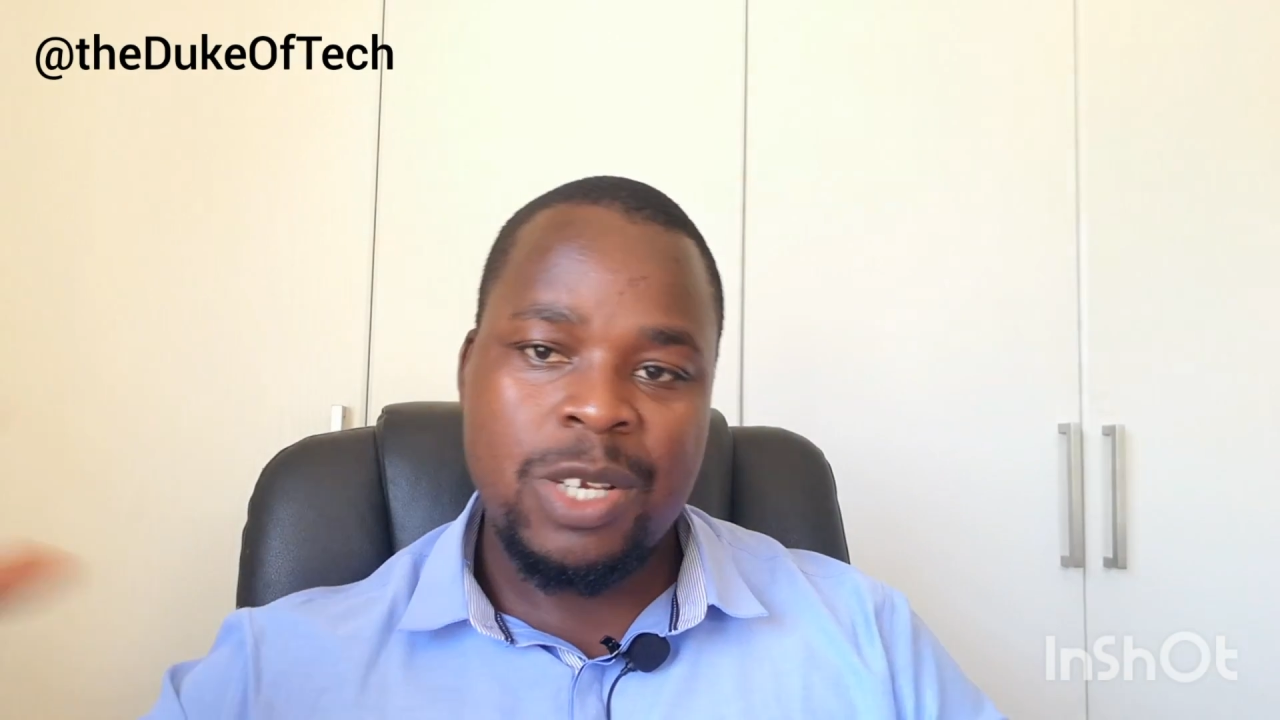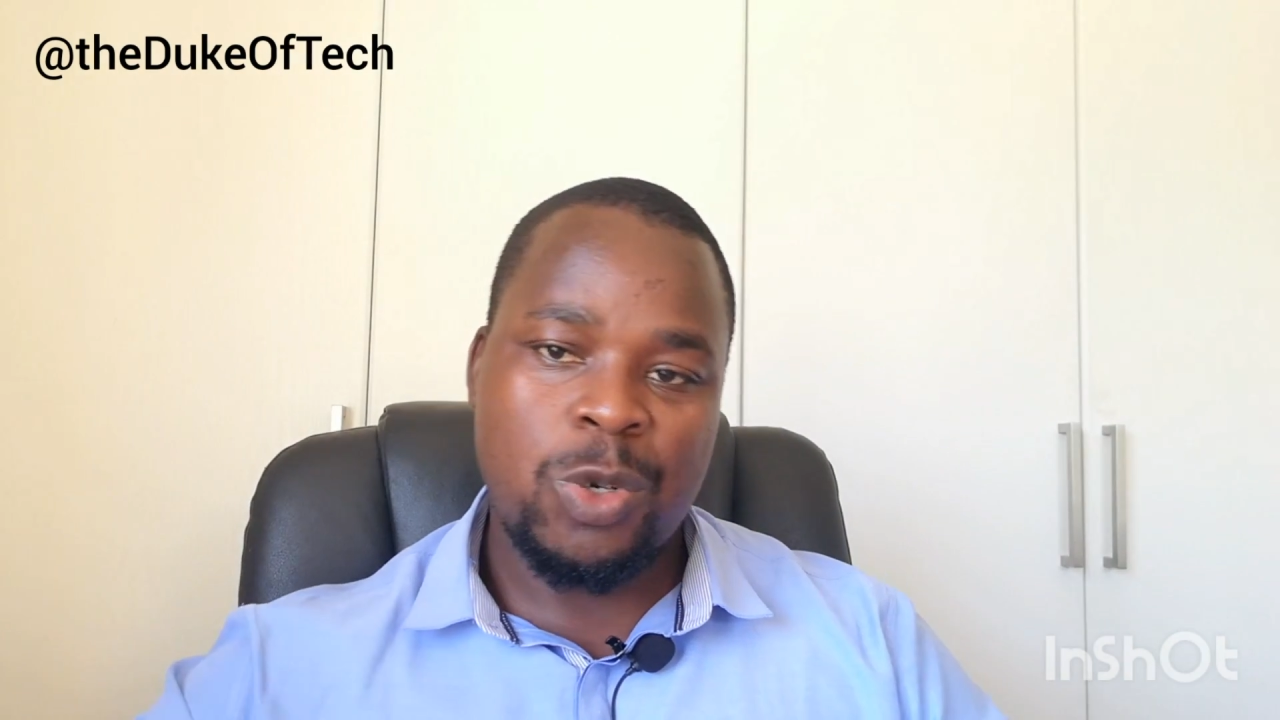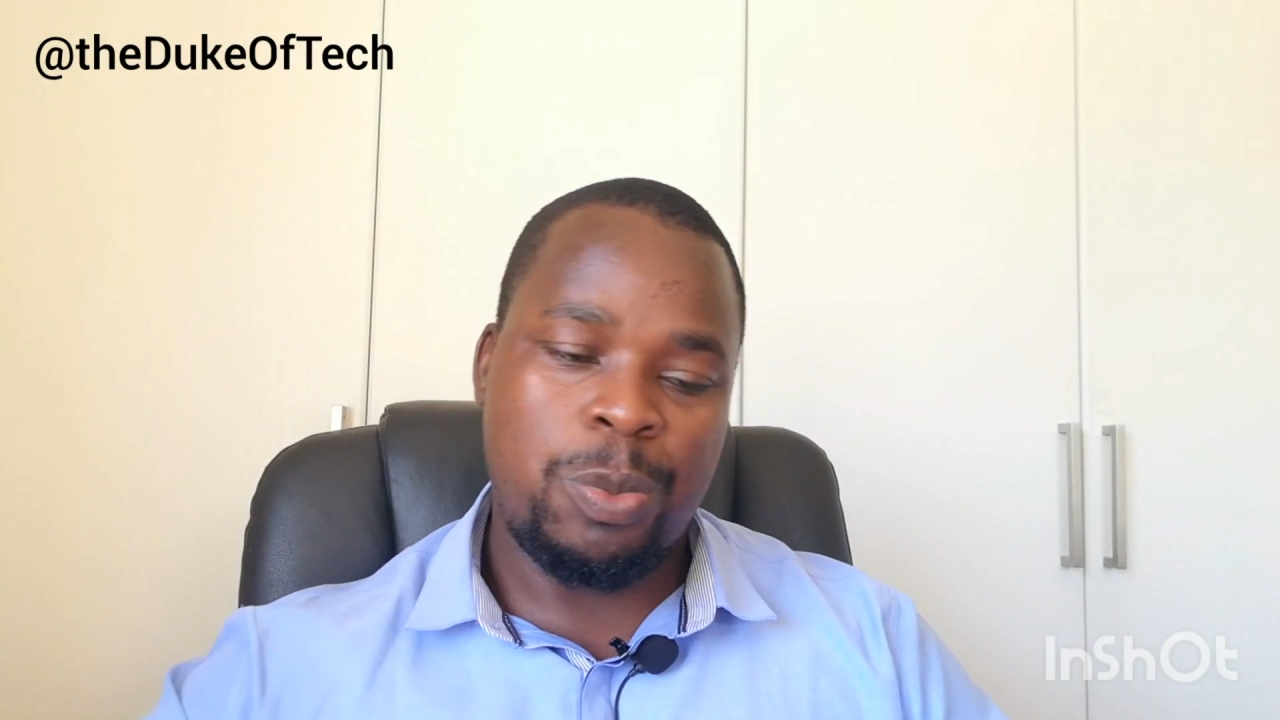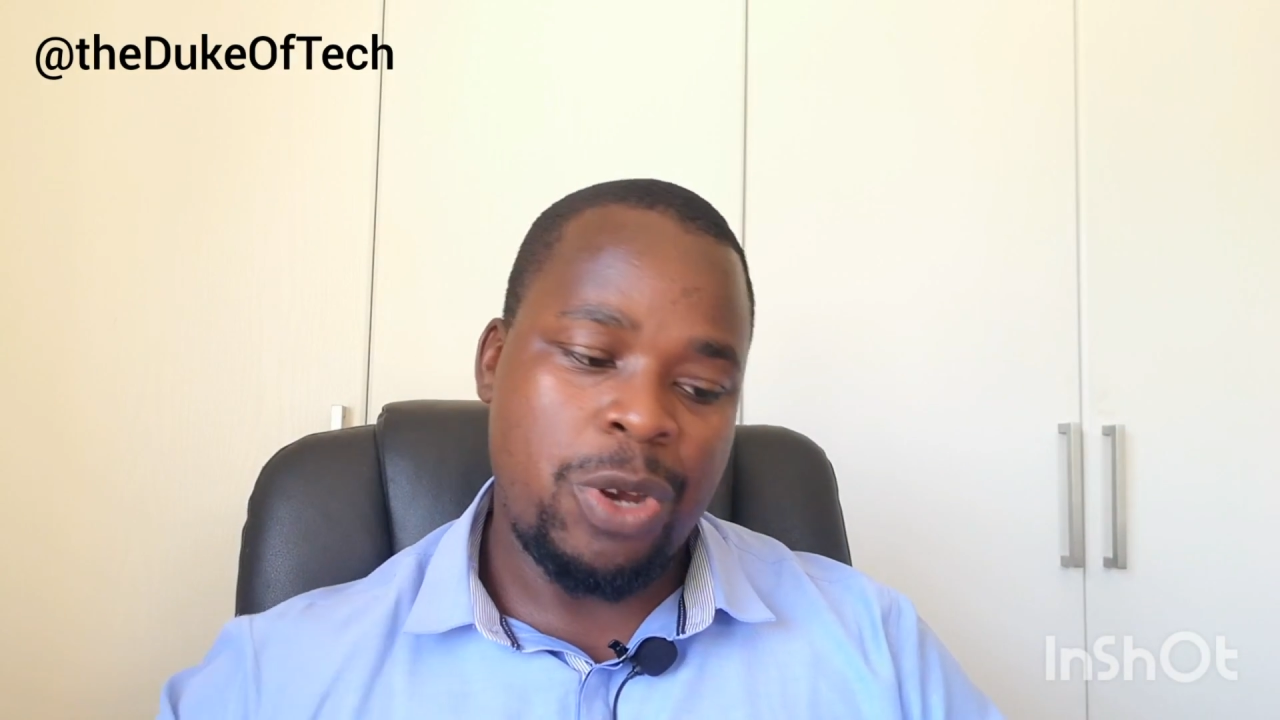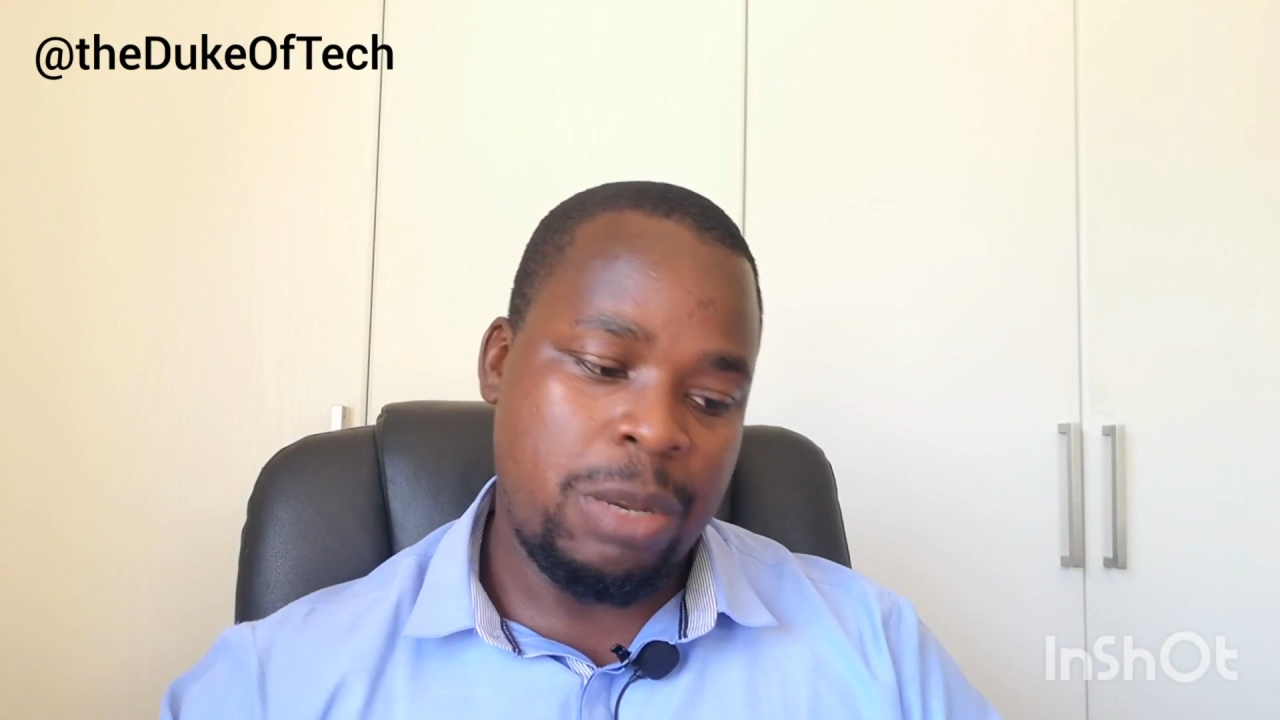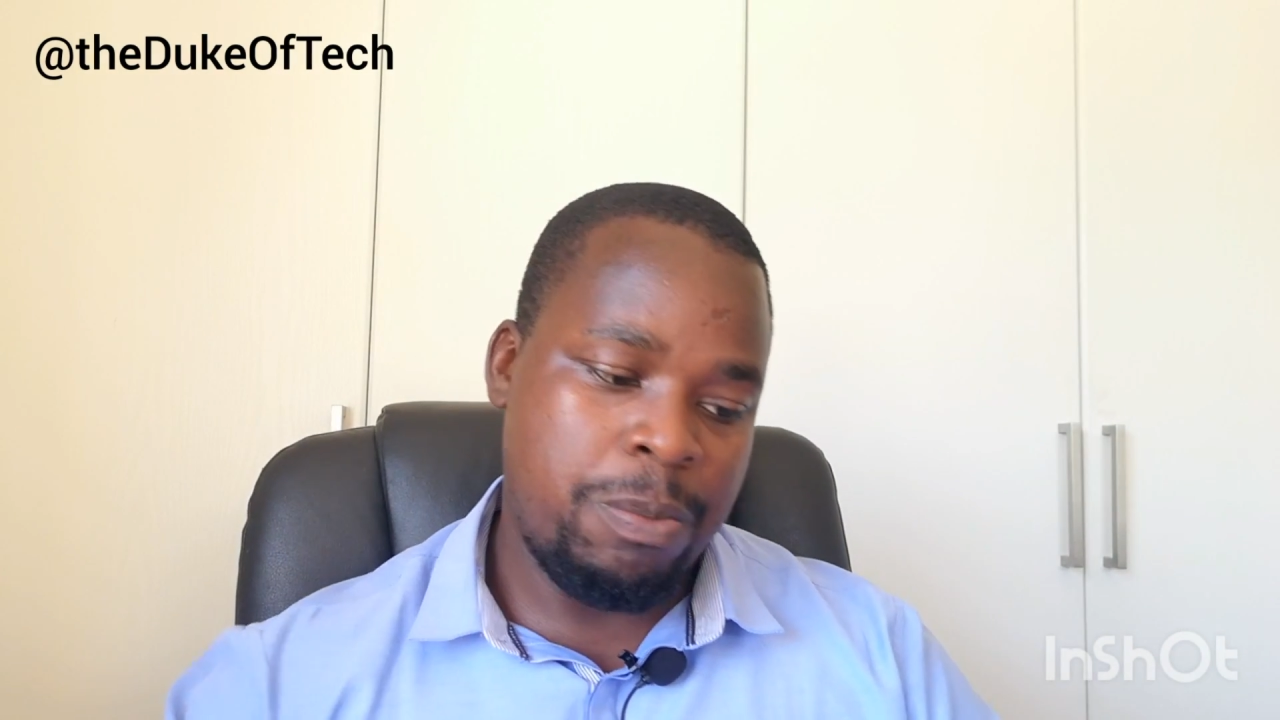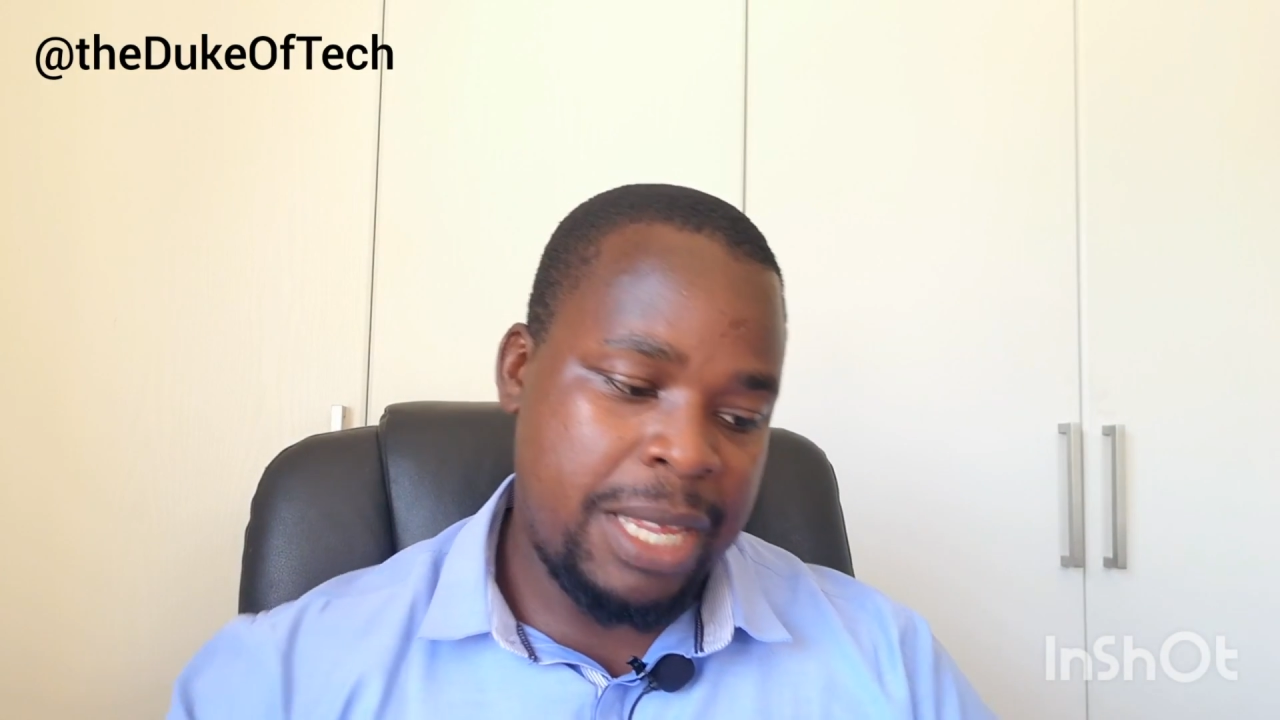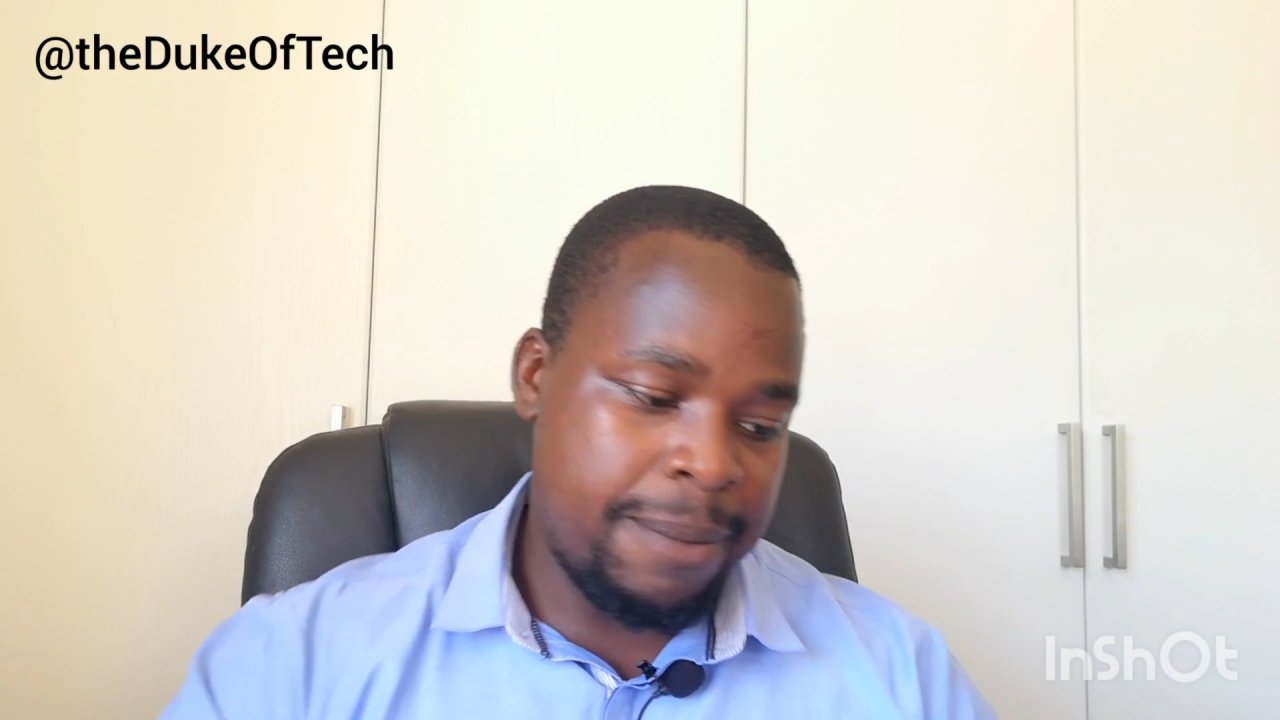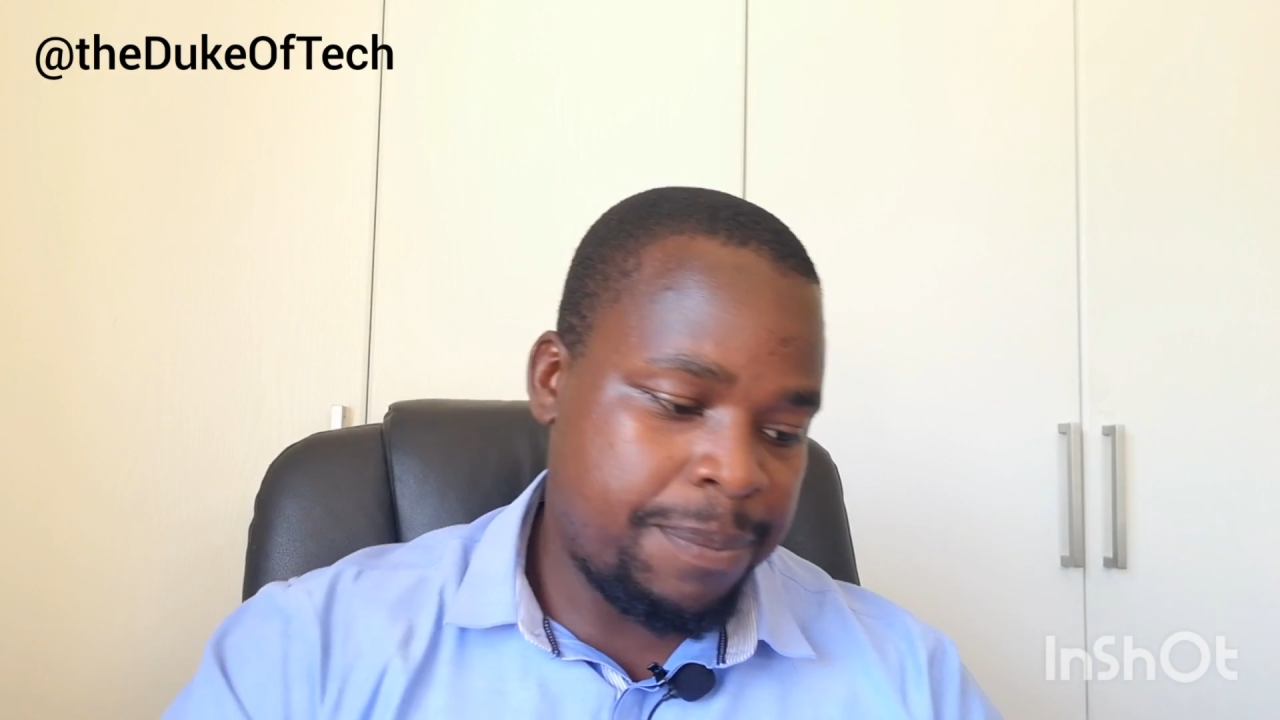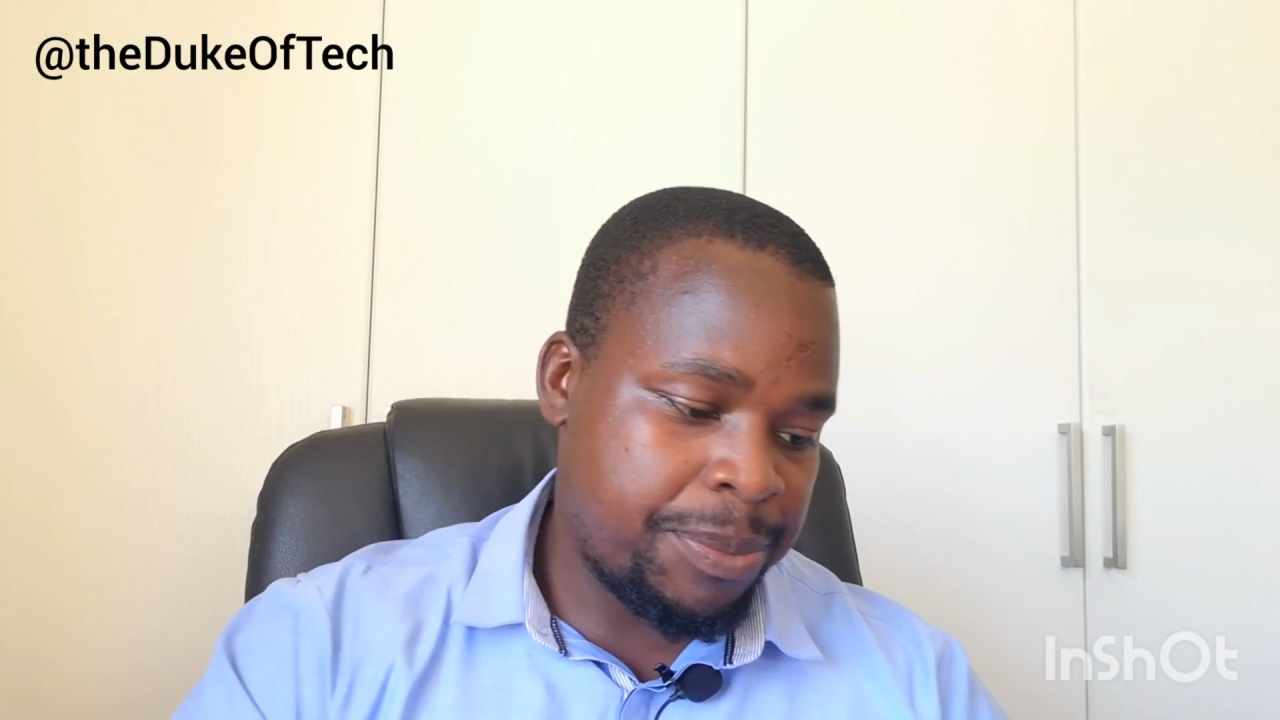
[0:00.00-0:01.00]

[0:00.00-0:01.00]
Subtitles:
to point B.